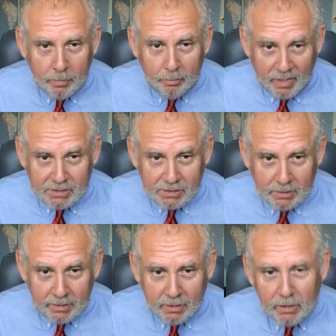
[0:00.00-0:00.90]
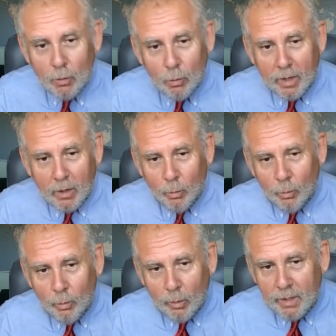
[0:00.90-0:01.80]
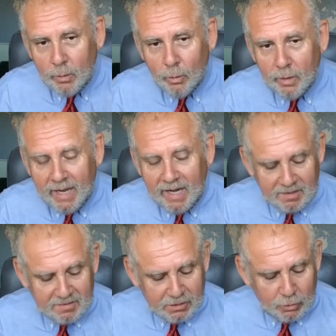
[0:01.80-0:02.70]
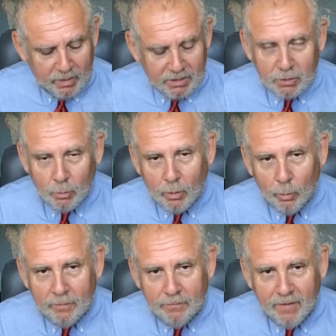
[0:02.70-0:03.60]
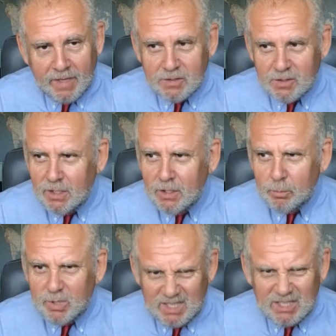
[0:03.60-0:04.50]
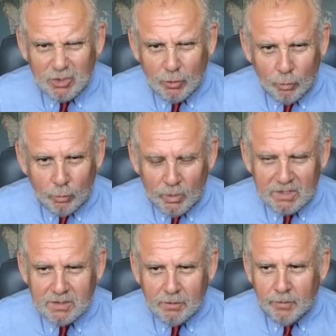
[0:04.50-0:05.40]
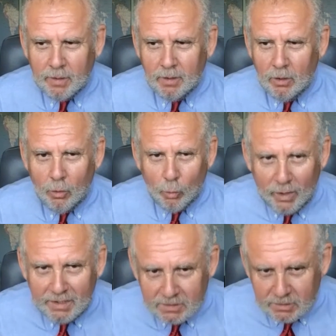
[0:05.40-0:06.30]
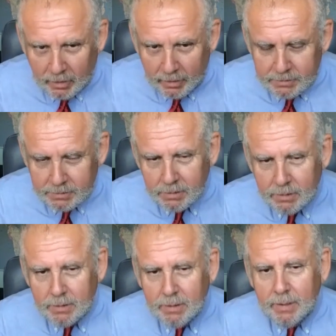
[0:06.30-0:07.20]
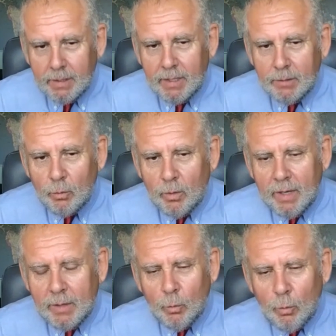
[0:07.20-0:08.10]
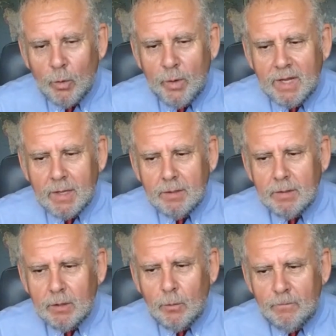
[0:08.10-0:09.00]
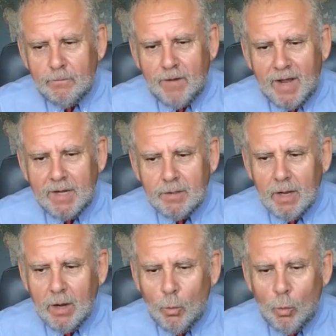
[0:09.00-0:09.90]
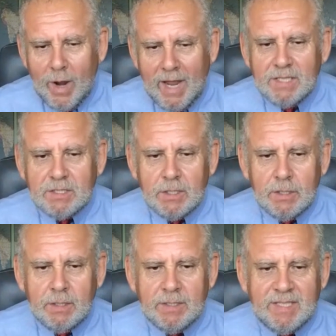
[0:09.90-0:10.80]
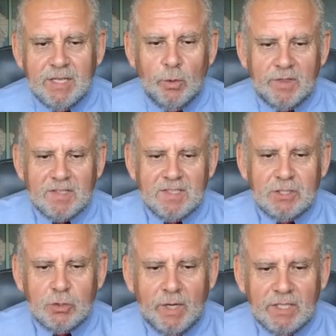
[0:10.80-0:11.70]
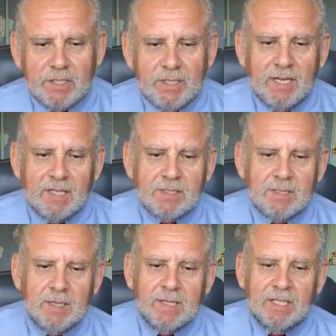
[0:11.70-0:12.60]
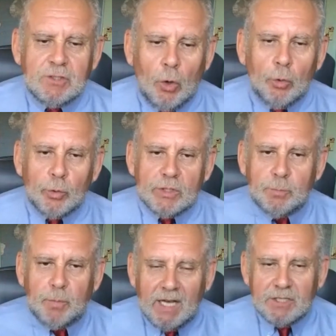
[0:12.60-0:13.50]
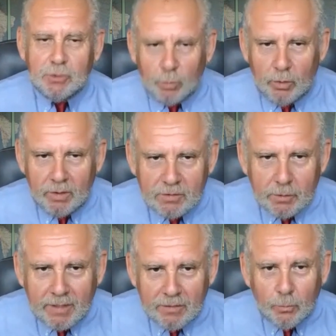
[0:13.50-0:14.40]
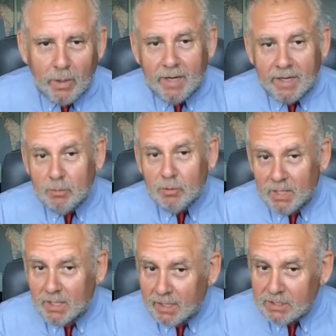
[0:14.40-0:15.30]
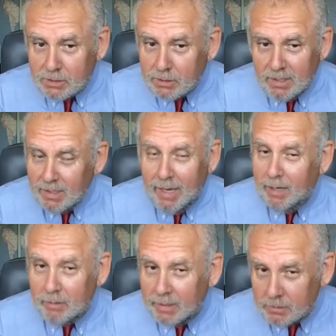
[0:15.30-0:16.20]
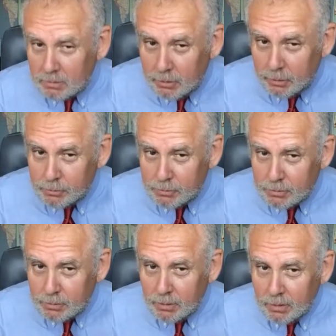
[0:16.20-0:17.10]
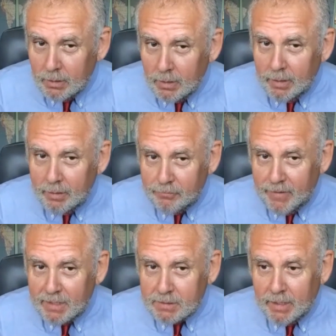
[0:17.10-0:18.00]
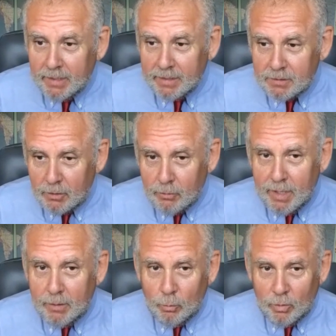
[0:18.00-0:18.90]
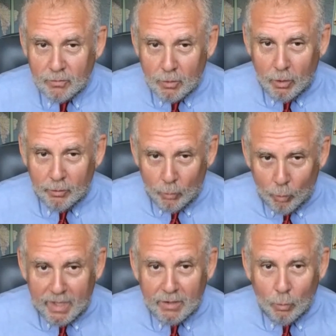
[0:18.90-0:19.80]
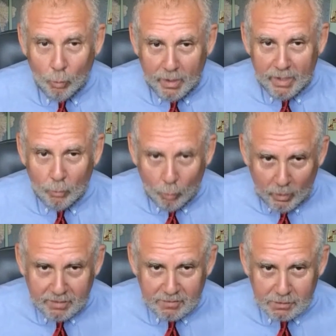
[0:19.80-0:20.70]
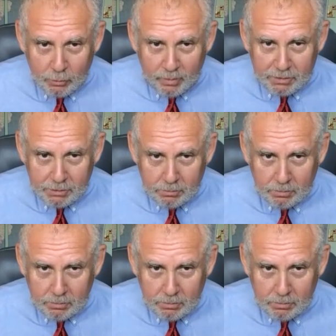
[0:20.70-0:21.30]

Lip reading: basically, where we're not in a situation where we face potential risk of a horrendous loss, and where we can find a way to deal with the situation that is the least onerous possible. And so that's why I came to mediation. I don't like to lose. In fact, I like to create what's called a win-win-win situation.